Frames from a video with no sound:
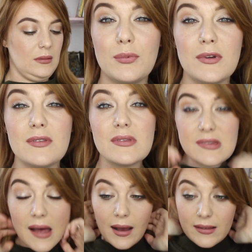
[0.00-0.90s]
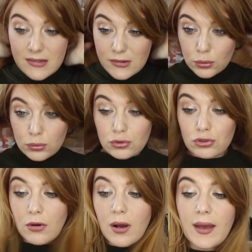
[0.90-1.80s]
Once that's all
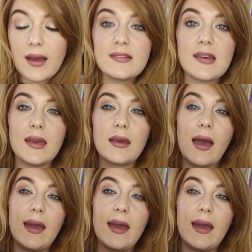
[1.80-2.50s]
dry, I take